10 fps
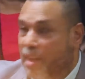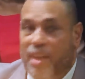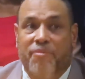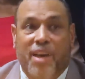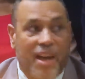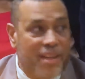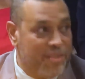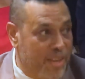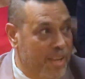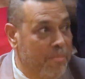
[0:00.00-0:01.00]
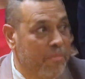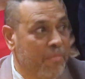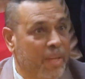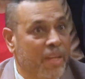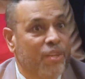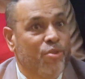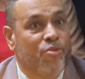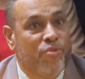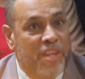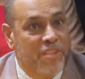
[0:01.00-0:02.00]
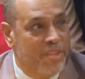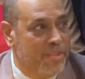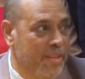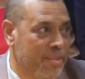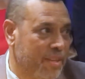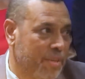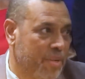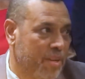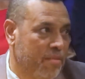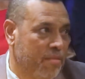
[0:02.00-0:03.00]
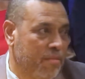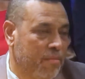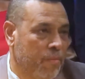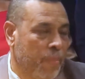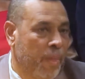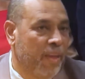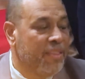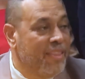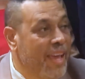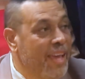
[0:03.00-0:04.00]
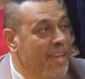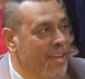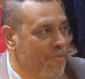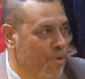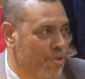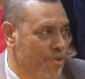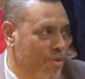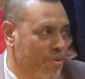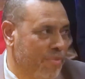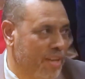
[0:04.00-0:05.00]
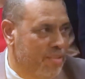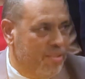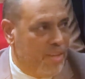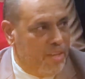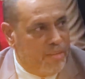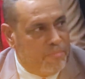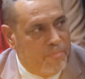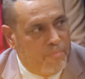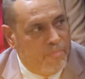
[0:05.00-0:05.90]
have asked him to graciously step down. They have lost confidence in him.